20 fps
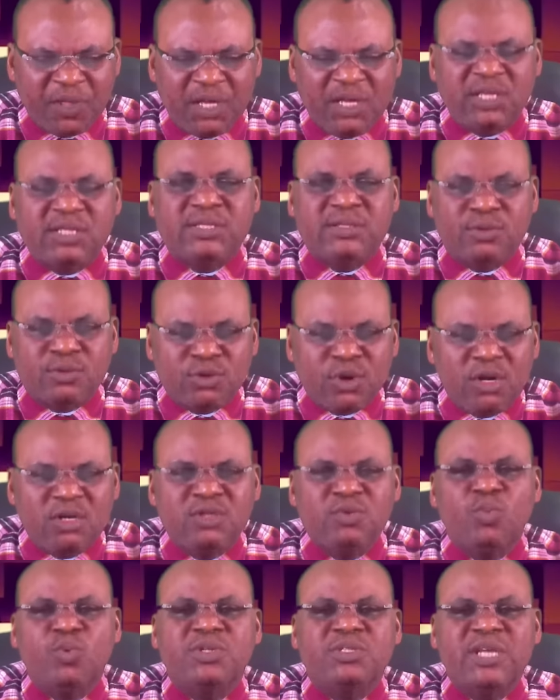
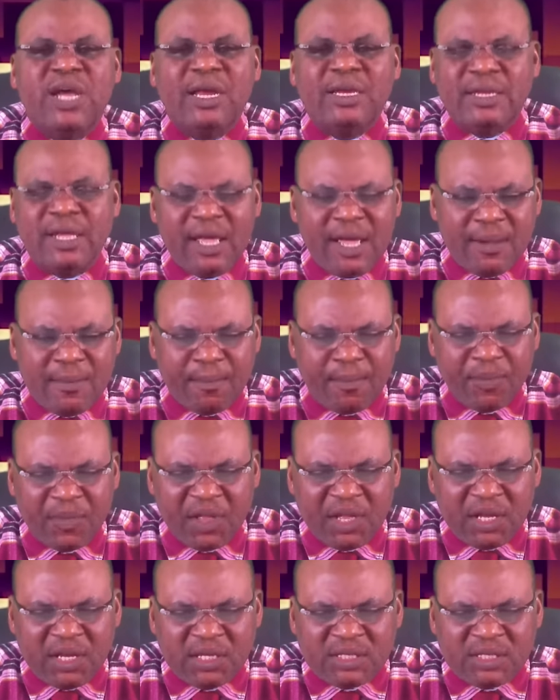with an aim.